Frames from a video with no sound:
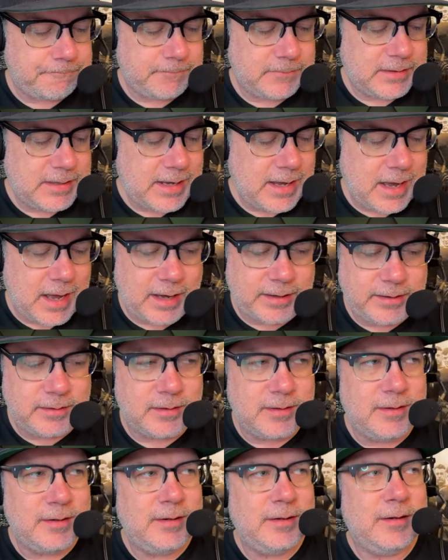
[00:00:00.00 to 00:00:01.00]
Yeah, I
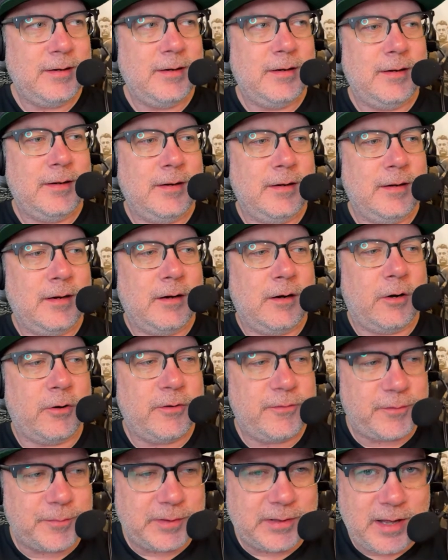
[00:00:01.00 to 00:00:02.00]

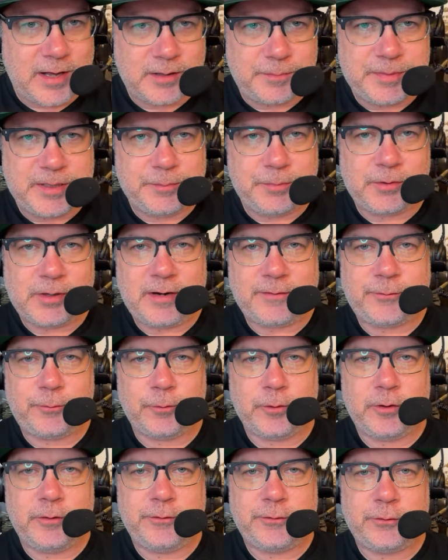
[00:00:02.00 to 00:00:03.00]
heard from a lot of people
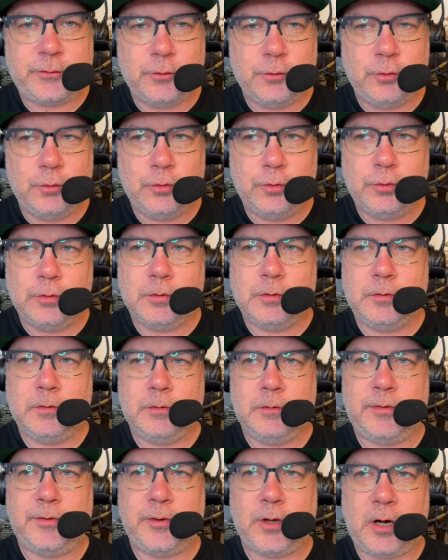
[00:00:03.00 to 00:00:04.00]
afterwards who
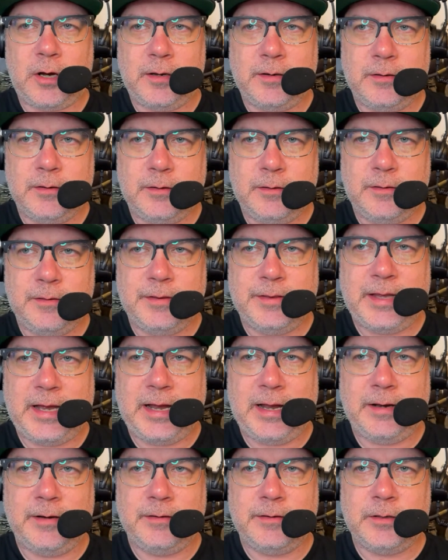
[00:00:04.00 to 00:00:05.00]
thought
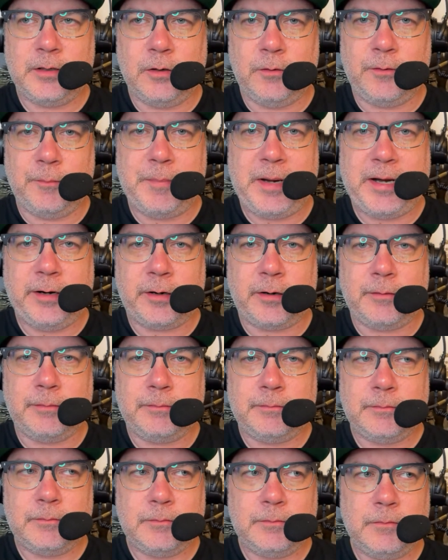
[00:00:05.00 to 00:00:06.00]
that, you know, the mayor
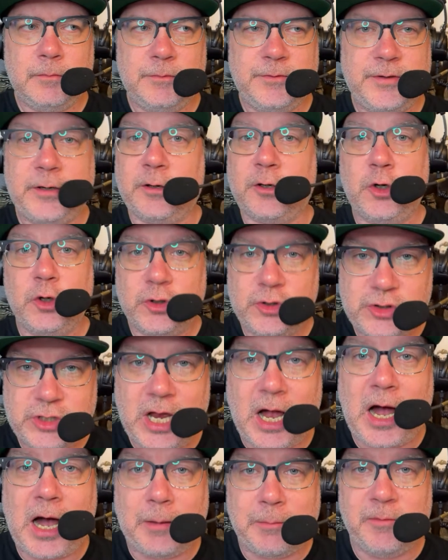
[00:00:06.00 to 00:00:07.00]
did a good
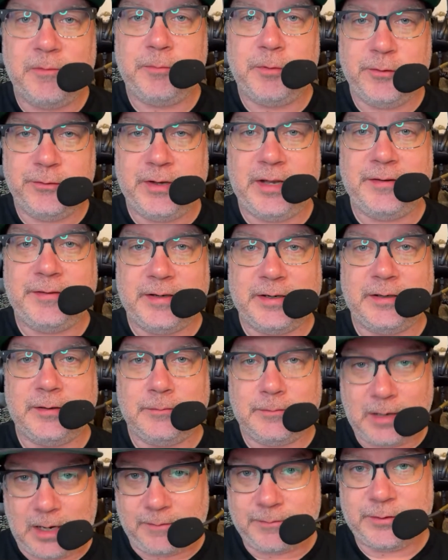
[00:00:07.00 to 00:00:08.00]
job of
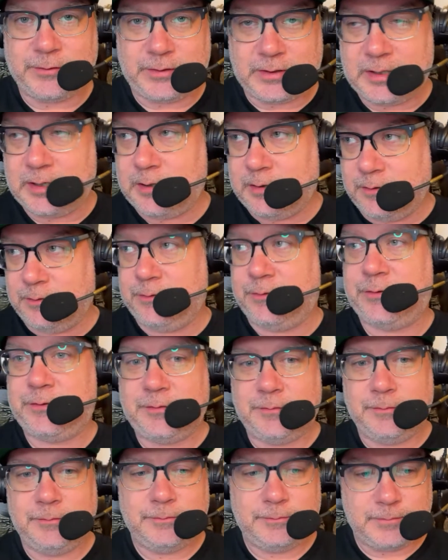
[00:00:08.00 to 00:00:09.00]
presenting, obviously, his
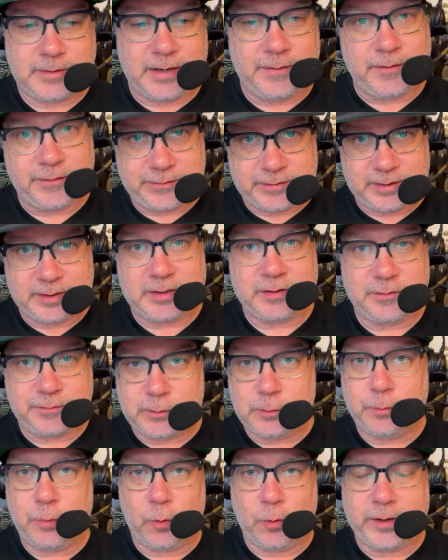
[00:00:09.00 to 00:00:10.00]
and the city's
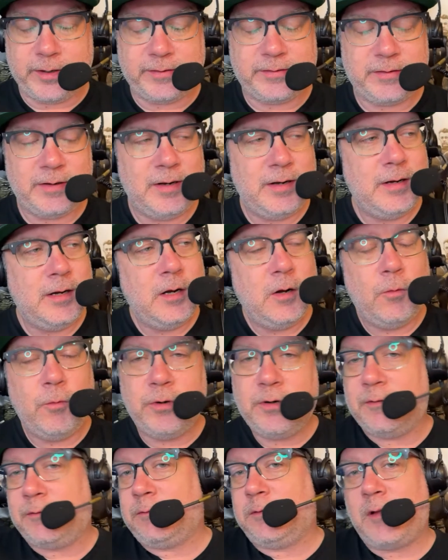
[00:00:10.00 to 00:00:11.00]
viewpoint. Would
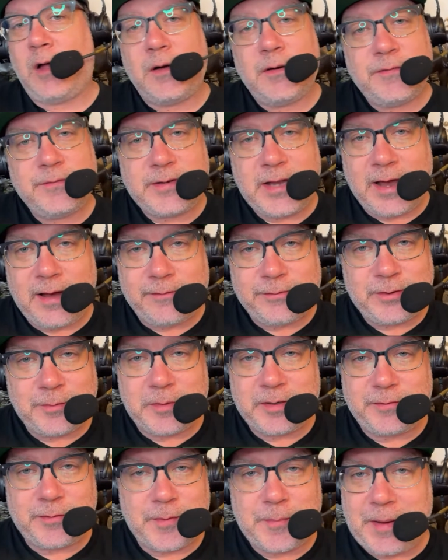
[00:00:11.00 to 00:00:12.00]
have loved to have
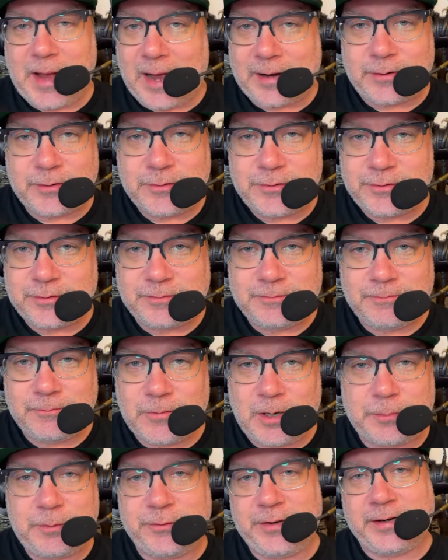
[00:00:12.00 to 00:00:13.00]
somebody from the Packers
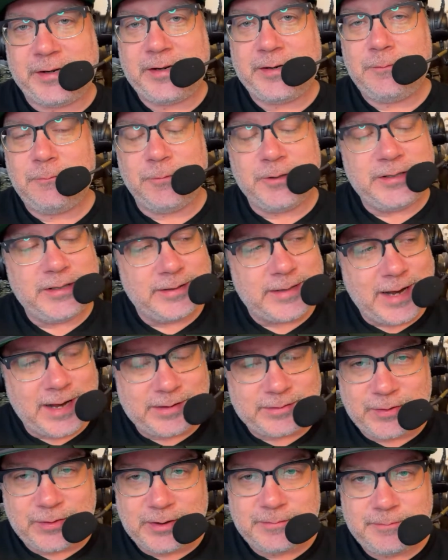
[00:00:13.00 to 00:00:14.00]
represented. We did
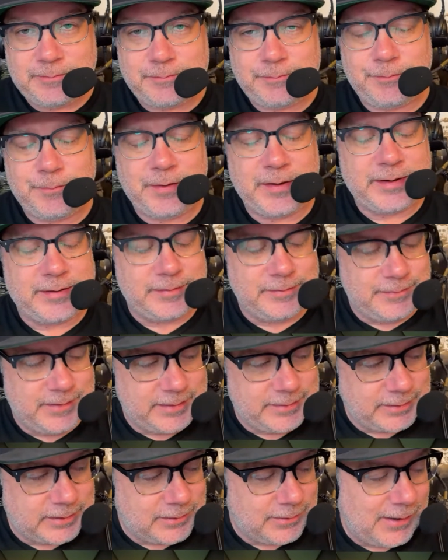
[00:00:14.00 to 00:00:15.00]
ask them. They
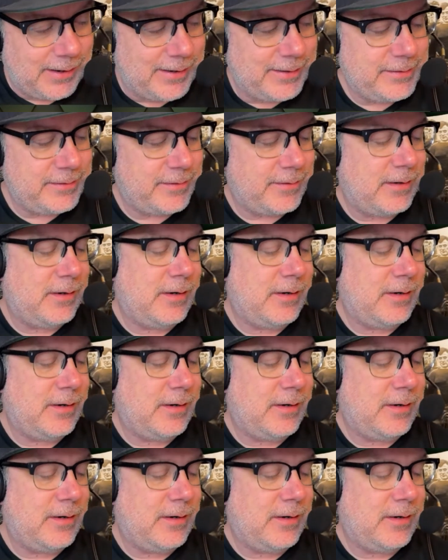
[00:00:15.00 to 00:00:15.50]
declined